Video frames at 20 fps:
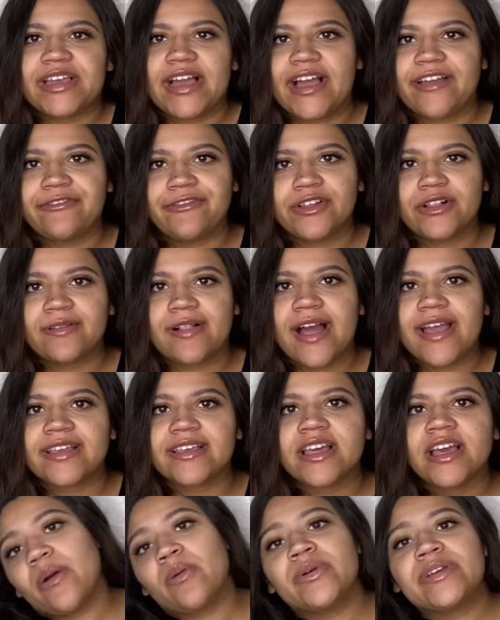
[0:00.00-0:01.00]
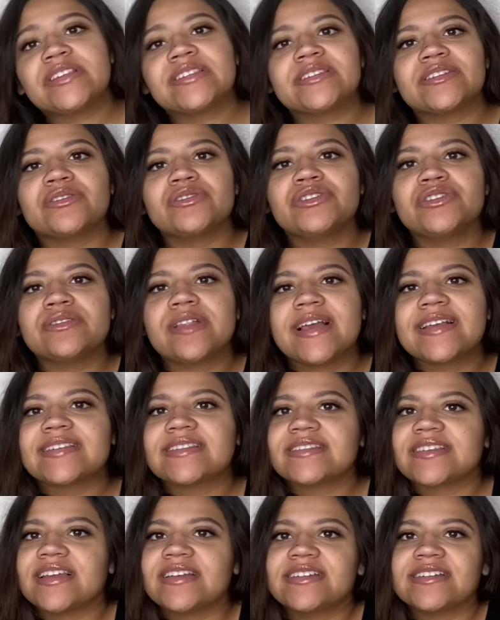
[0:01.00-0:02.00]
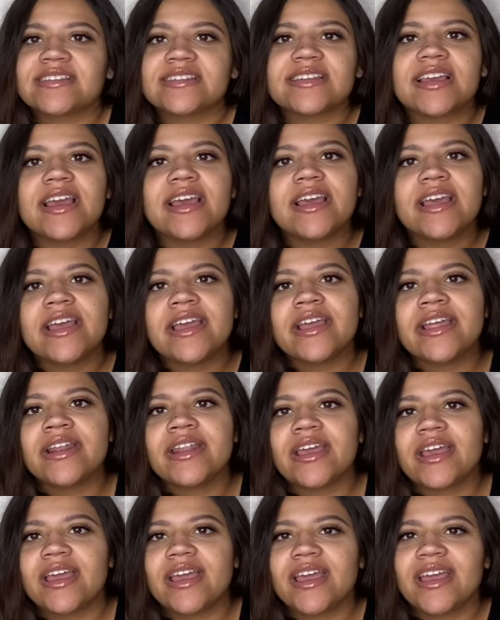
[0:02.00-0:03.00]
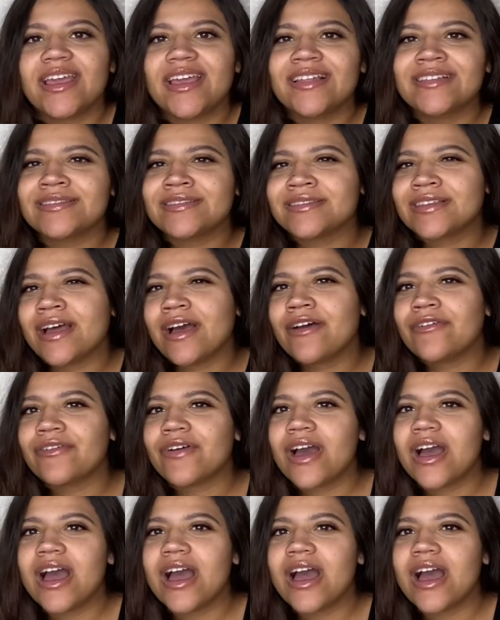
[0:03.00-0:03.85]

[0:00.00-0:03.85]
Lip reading: I feel like we still do like skin to skin and stuff,